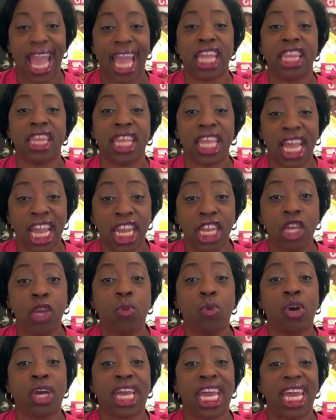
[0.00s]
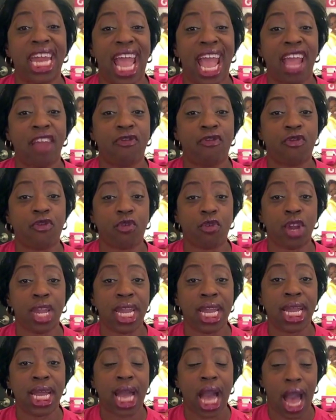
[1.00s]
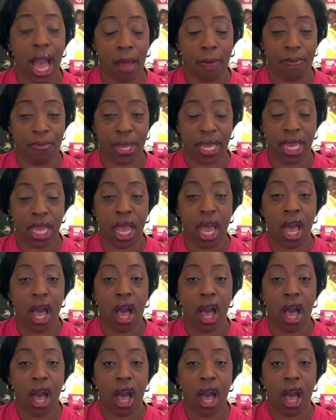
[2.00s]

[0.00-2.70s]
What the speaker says: and then you will get a free copy